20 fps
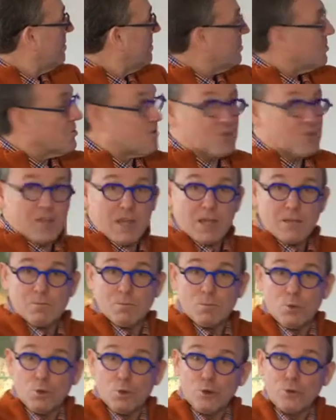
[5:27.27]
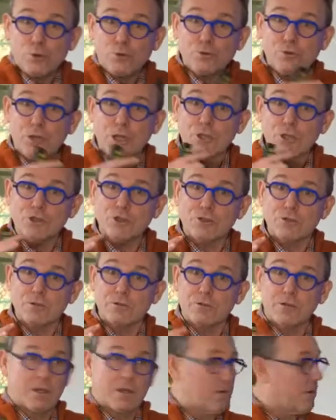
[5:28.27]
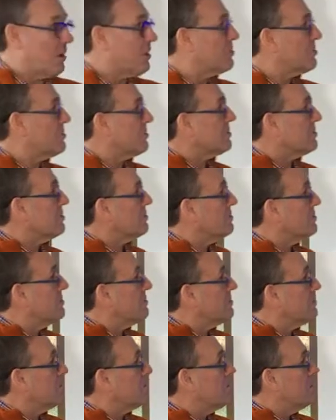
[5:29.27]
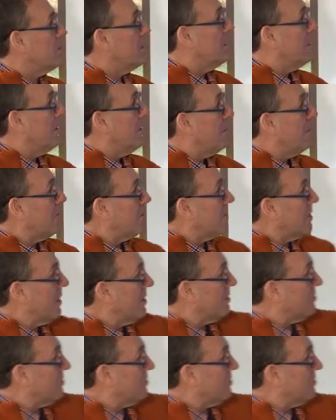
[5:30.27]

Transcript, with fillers: the same rotational direction. Okay,